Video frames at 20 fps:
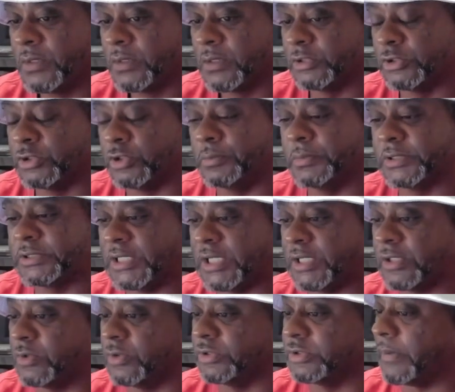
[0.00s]
Because
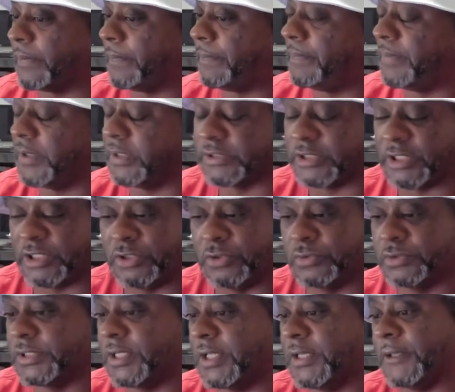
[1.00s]
Lomachenko is a is a
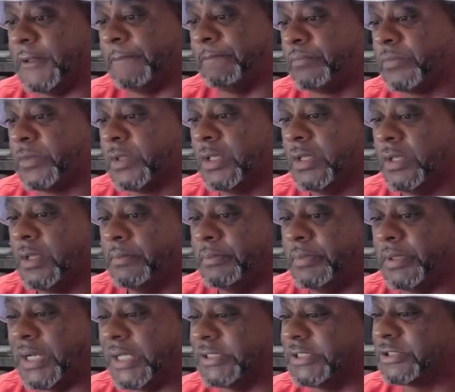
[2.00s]
huge name,
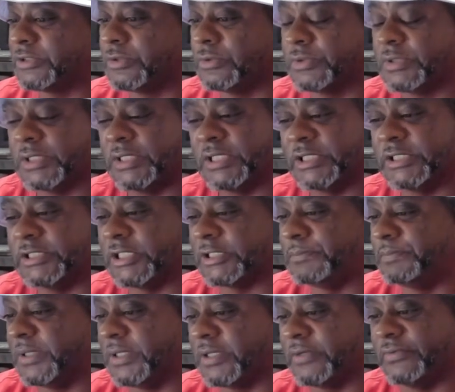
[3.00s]
but I just don't think he's as
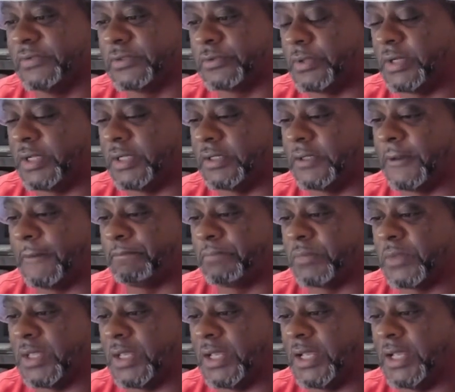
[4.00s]
big of a threat
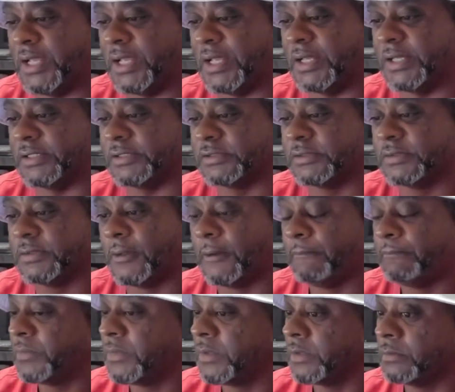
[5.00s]
as
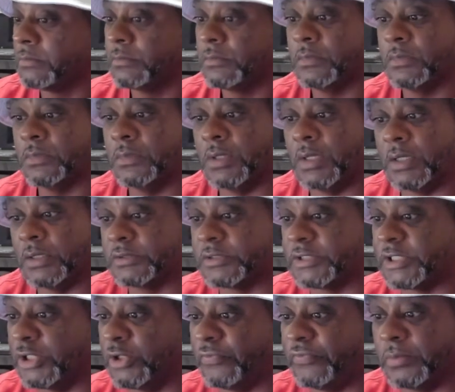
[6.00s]

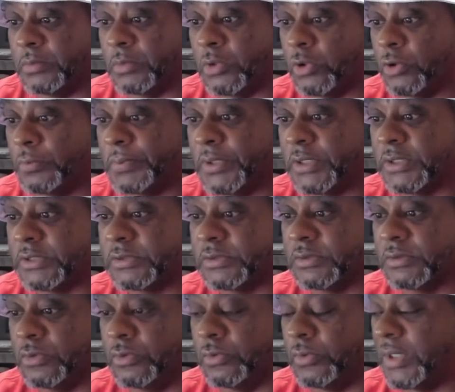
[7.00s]
Teofimo Lopez,
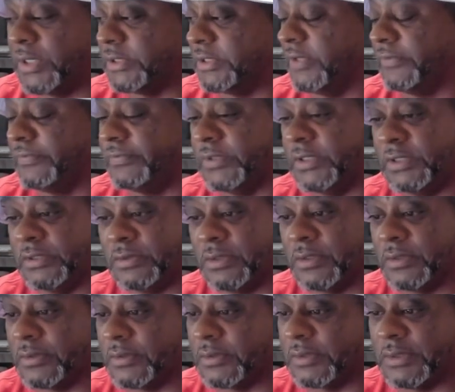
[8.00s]
who I definitely
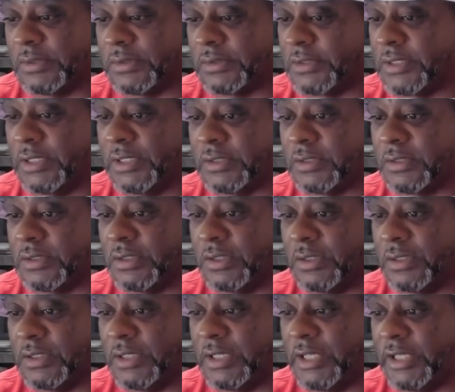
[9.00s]
think
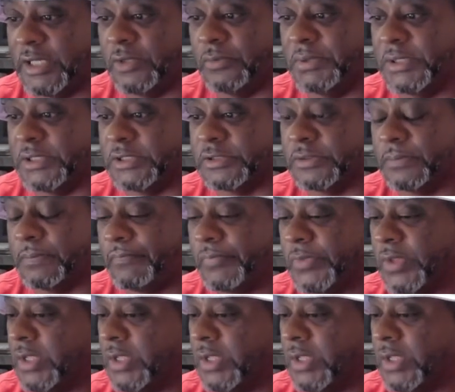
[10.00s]
uh, Haney beats him.